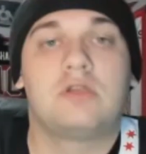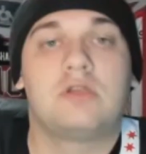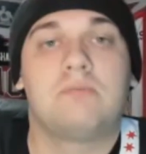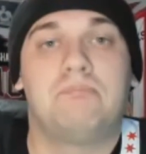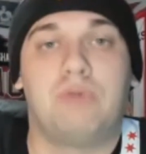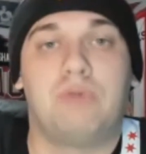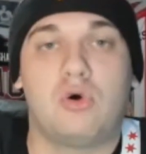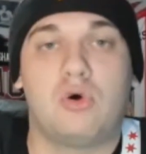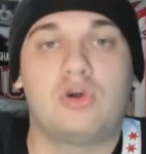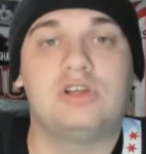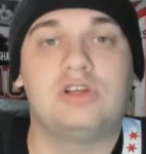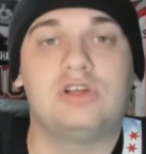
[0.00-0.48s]

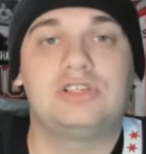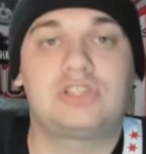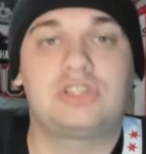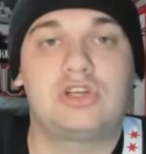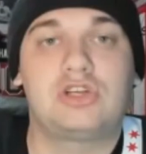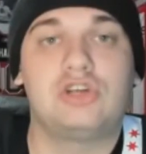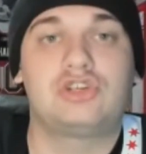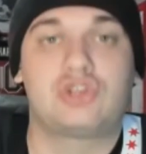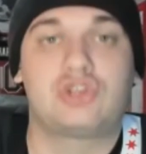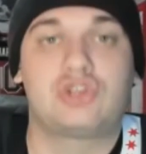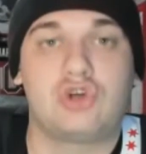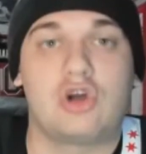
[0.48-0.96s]
Boris
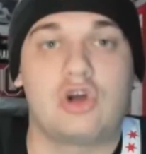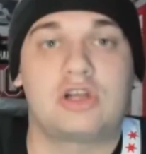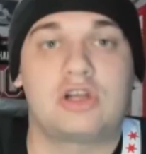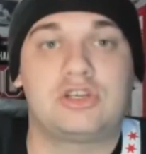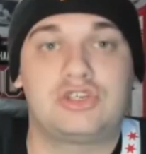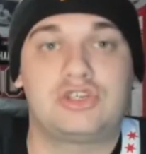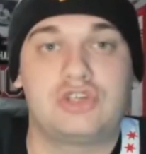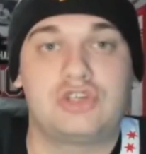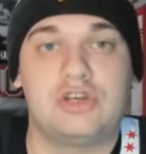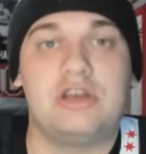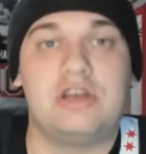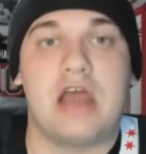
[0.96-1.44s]
Katchouk
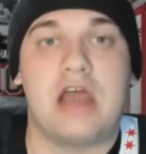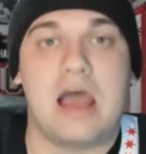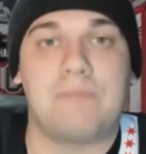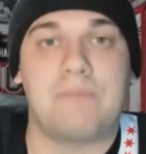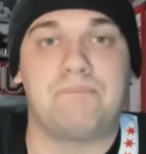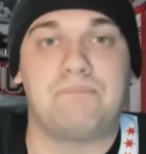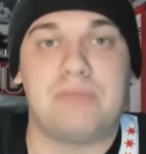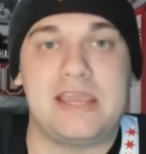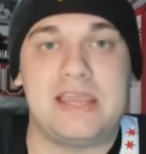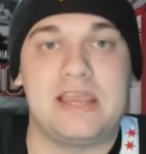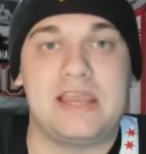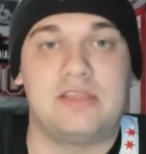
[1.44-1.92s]
should
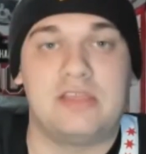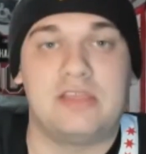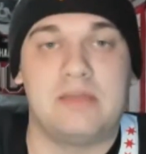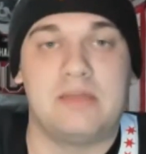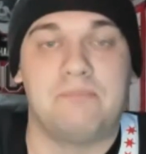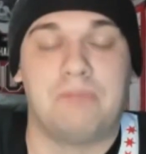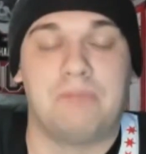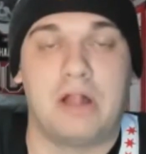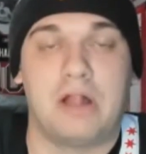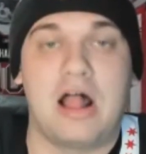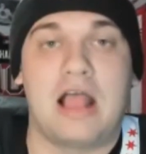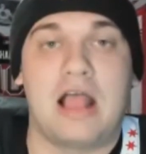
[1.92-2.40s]
not be in the
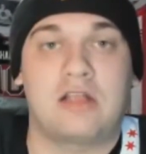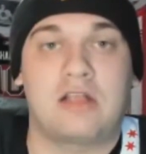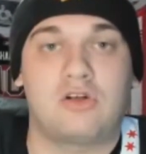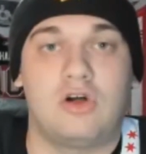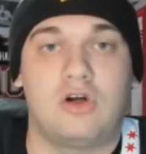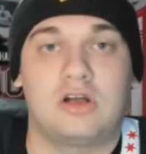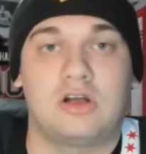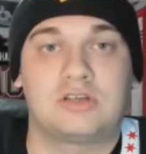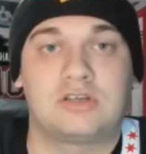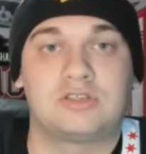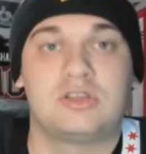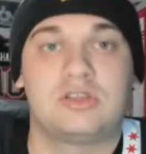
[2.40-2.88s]

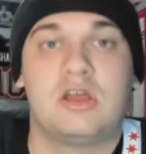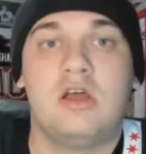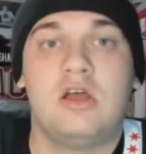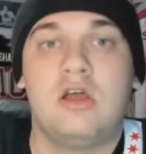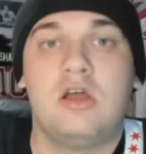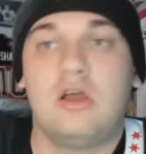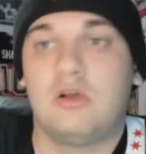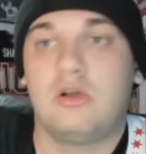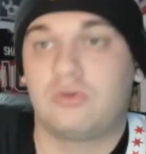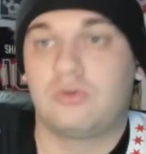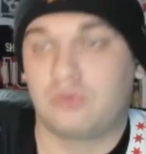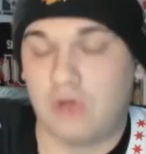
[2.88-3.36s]
Blackhawks
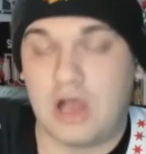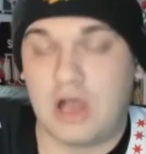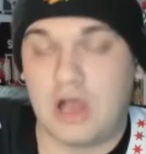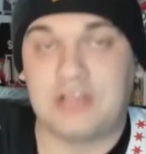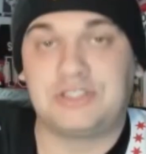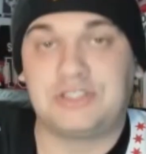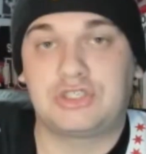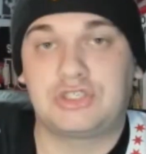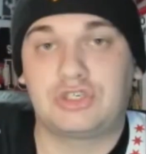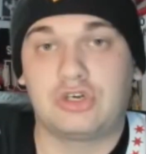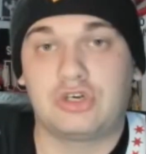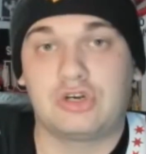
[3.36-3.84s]

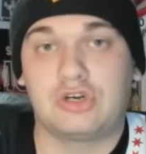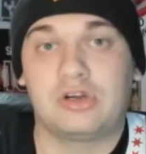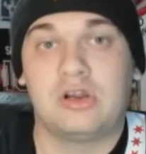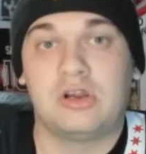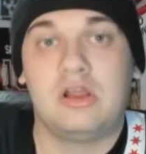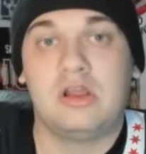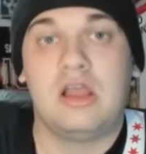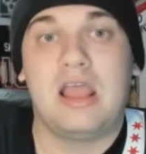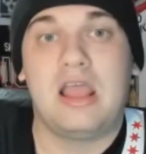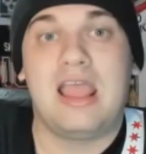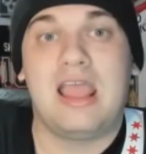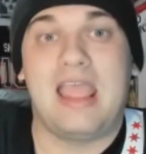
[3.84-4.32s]
roster,
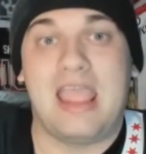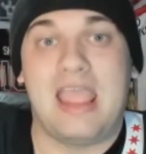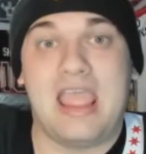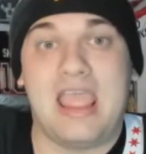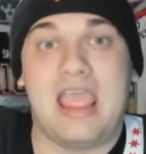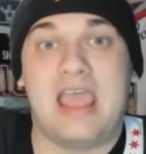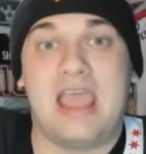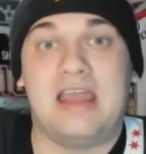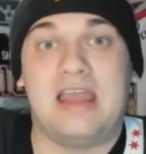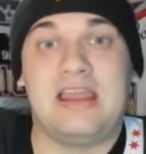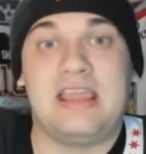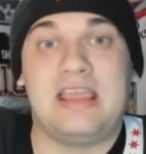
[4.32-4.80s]

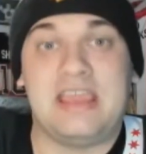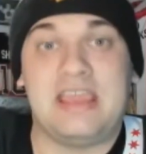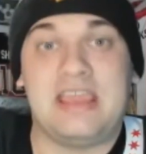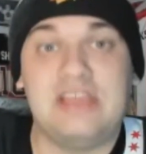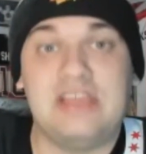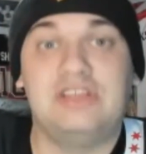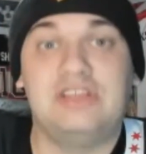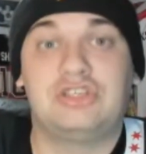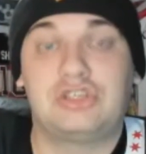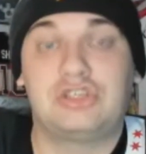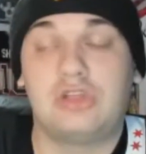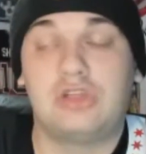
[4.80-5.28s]
and
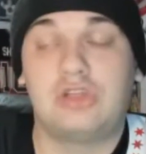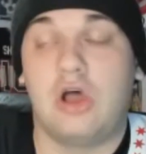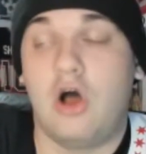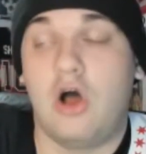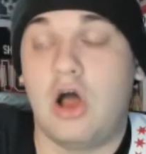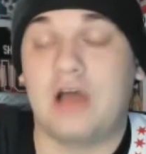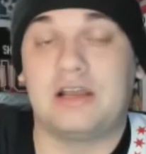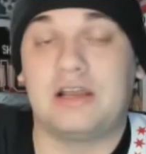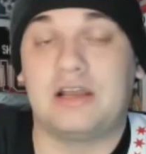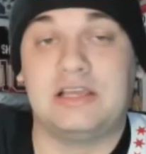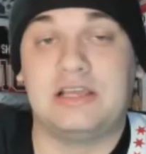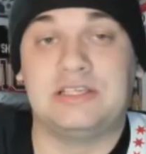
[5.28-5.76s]
he's
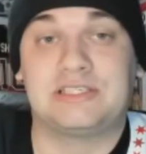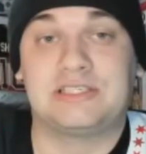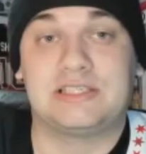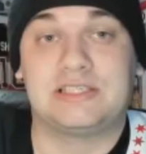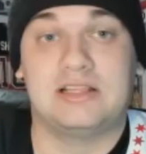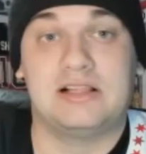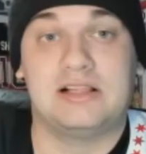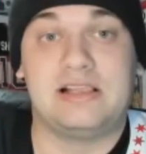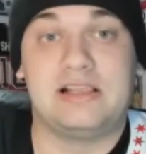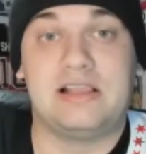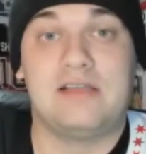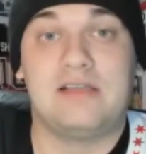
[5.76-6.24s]

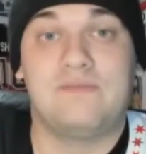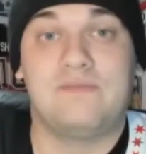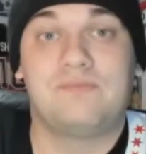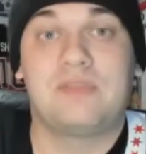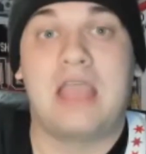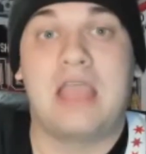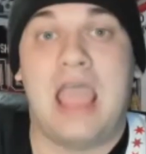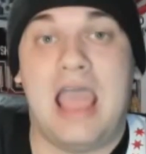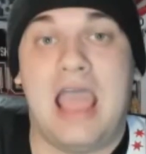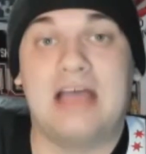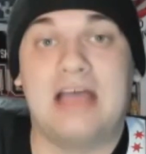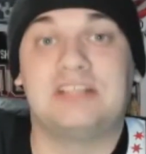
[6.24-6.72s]
honestly
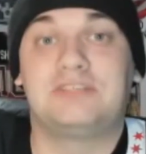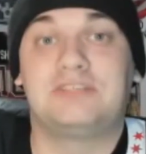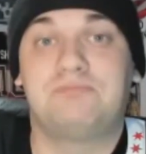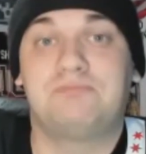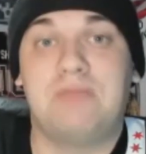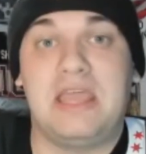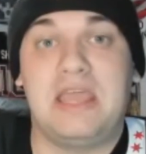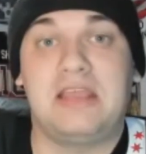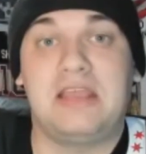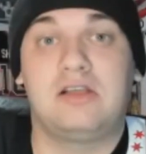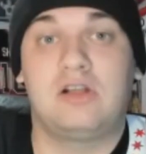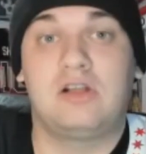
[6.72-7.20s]
has
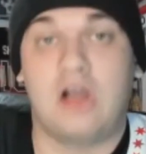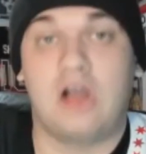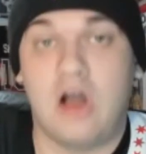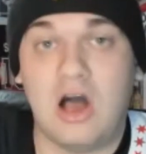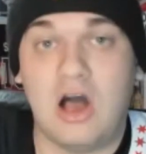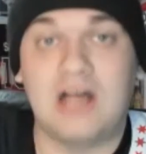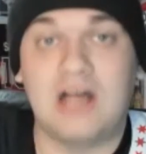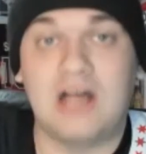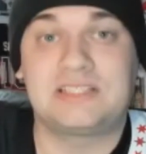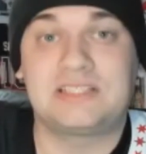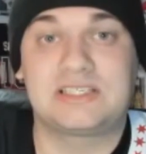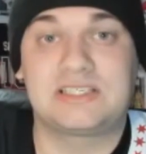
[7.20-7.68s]
been
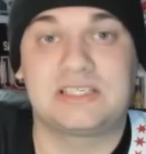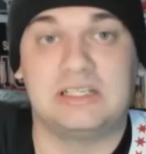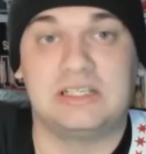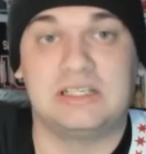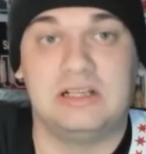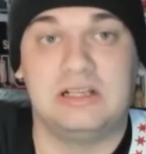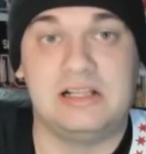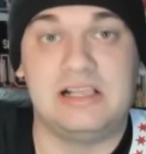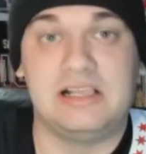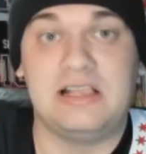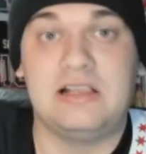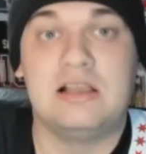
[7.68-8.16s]

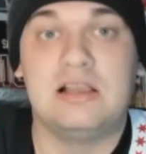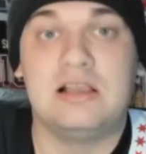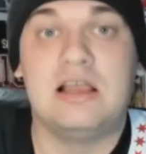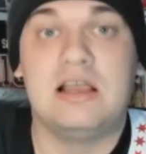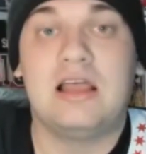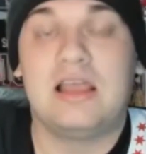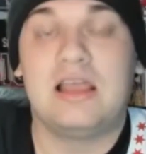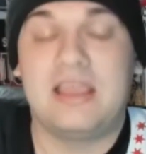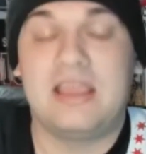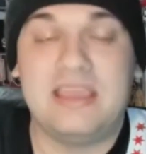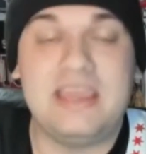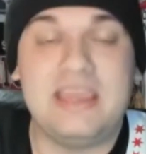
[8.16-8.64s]
costly
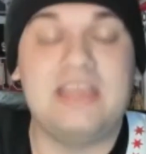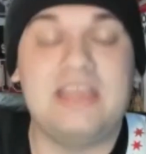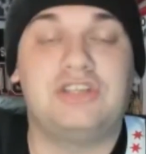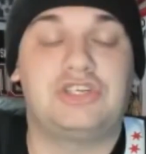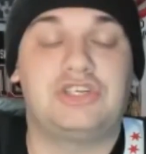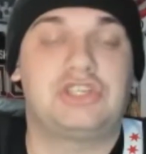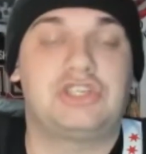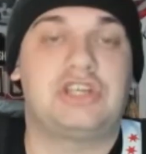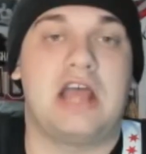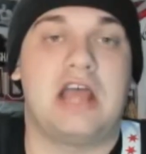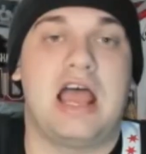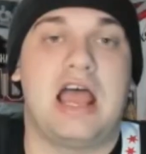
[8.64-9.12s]

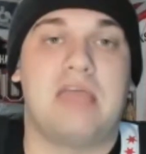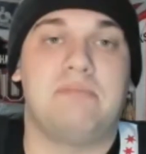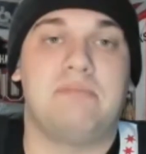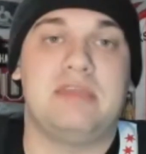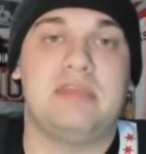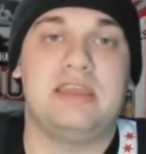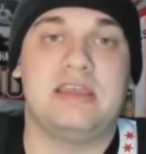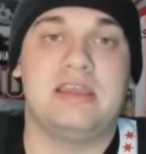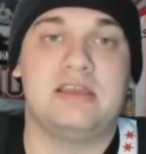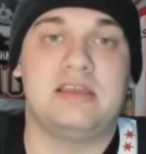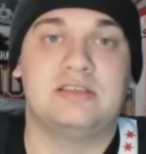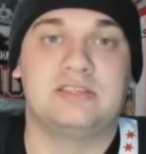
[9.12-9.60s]
each time
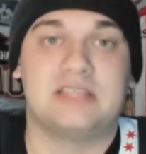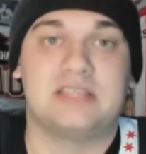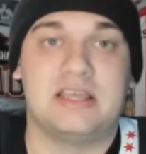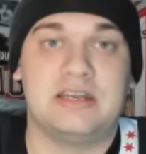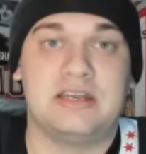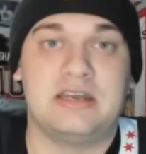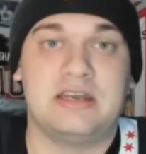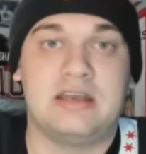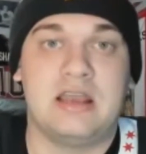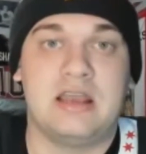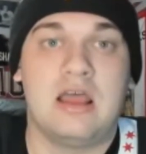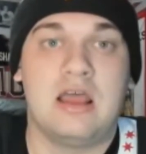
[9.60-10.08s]
he is
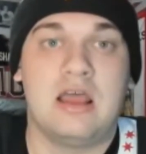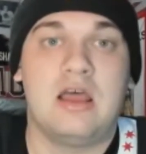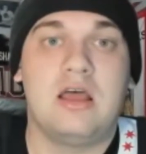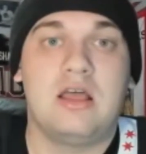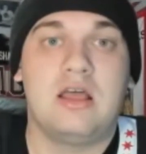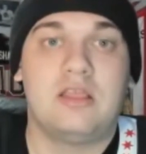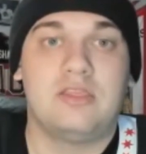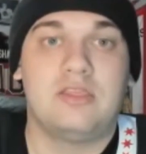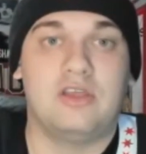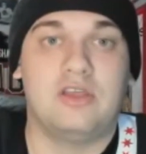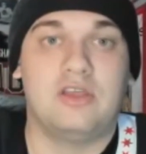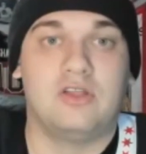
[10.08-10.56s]
in
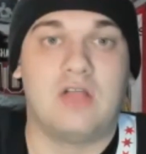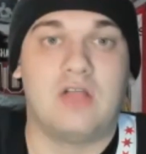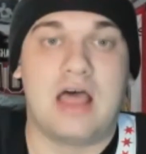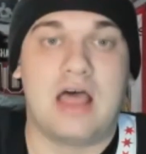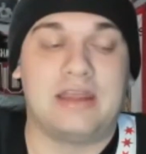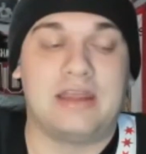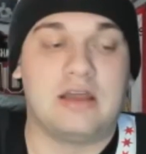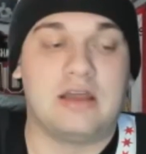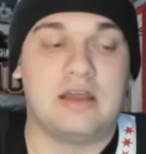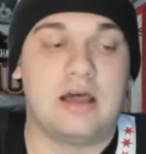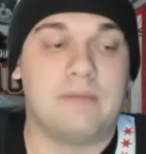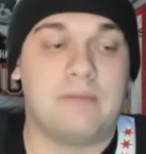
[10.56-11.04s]
the
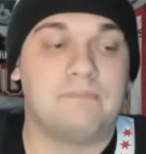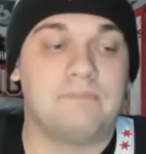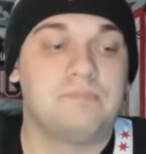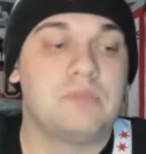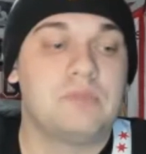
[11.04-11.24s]
lineup.